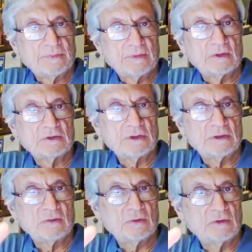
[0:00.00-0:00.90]
Those are
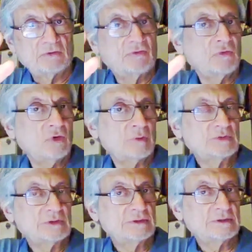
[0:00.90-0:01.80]
the four
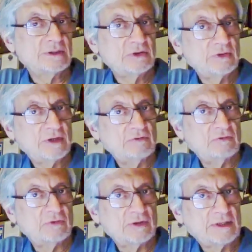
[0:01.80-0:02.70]
options that you have
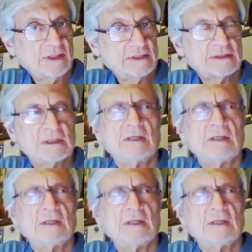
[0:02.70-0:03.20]
for the case.